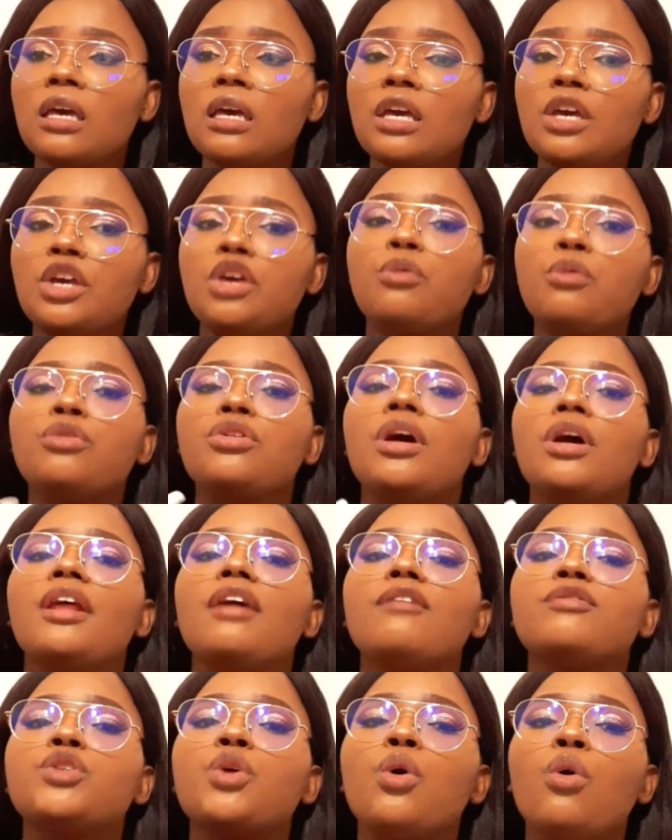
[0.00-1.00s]
he would not
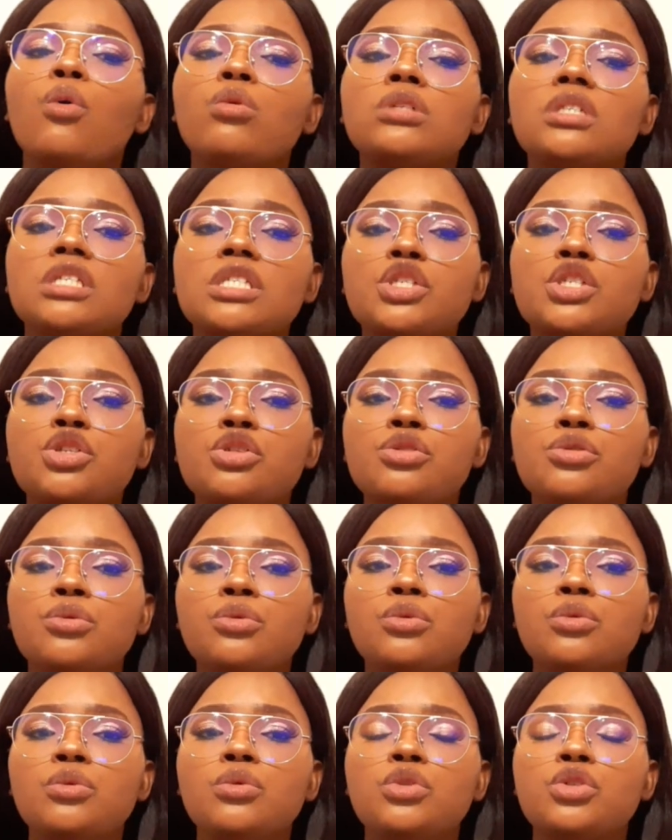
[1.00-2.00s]
have told us
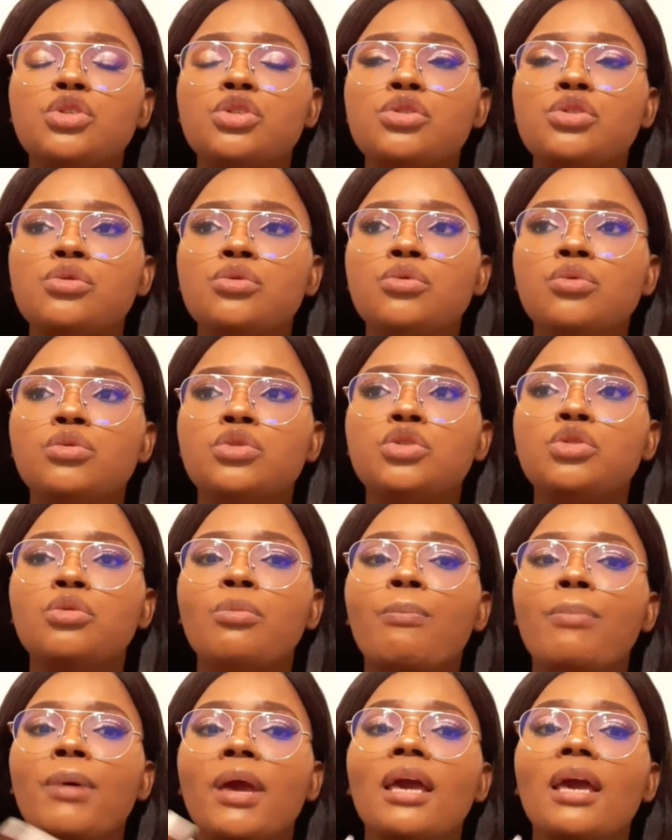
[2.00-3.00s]
to, to, to
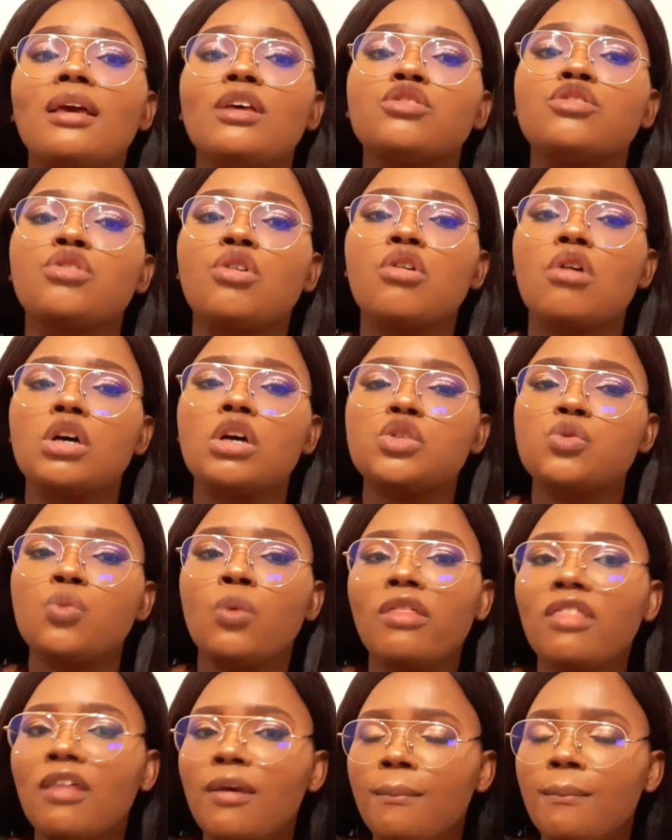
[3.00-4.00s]
bear his cross
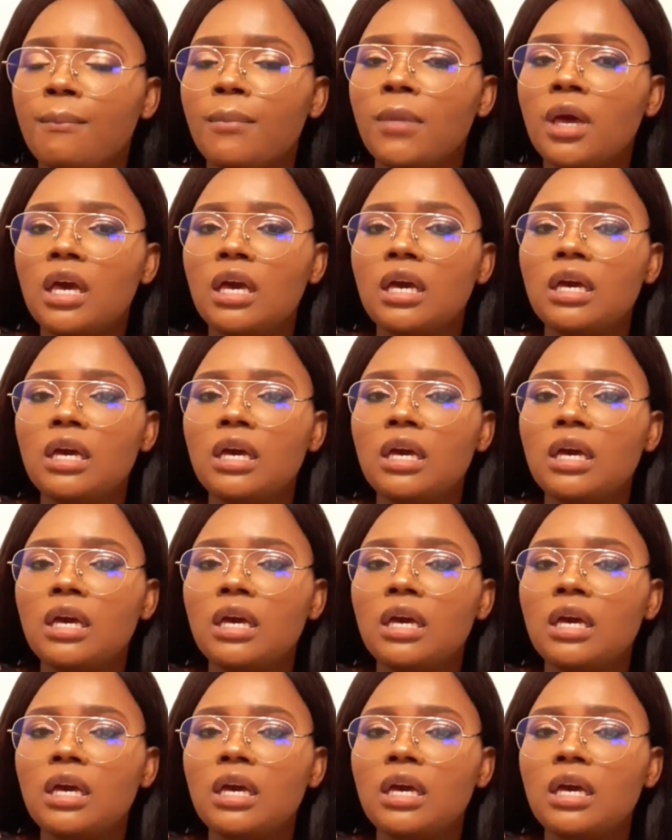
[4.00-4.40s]
with him,